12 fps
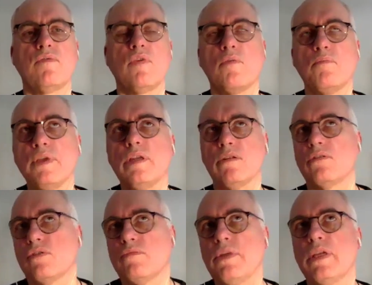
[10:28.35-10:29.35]
for me,
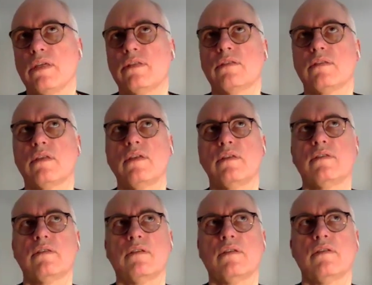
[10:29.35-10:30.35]
to me, it's
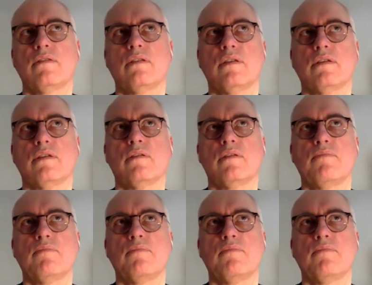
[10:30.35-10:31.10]
the